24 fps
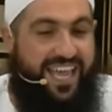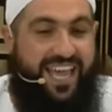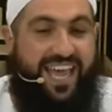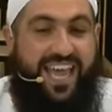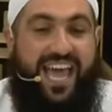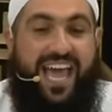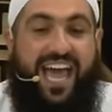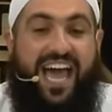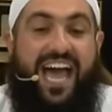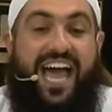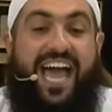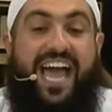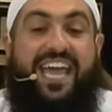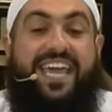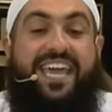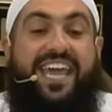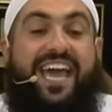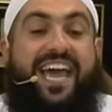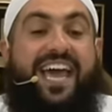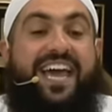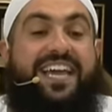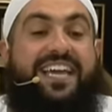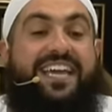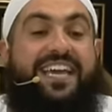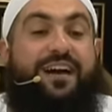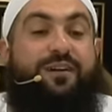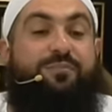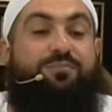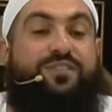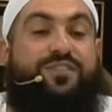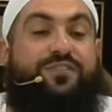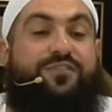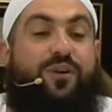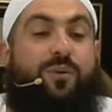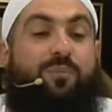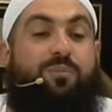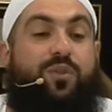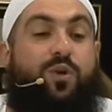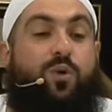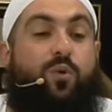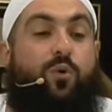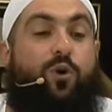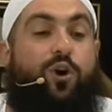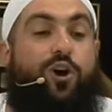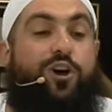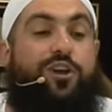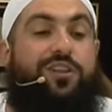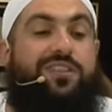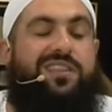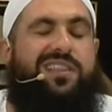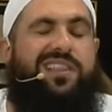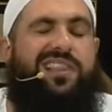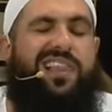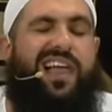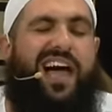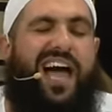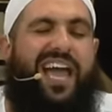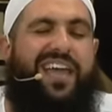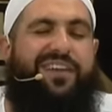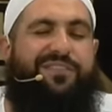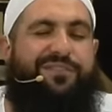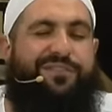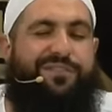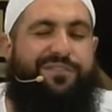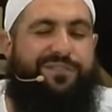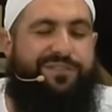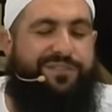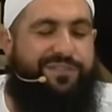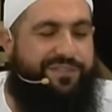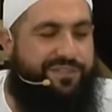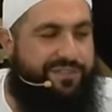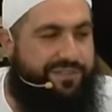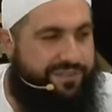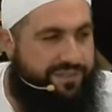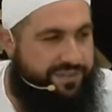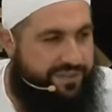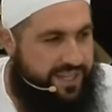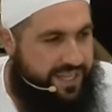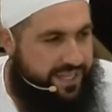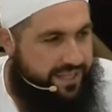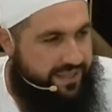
Haya comes from the word life.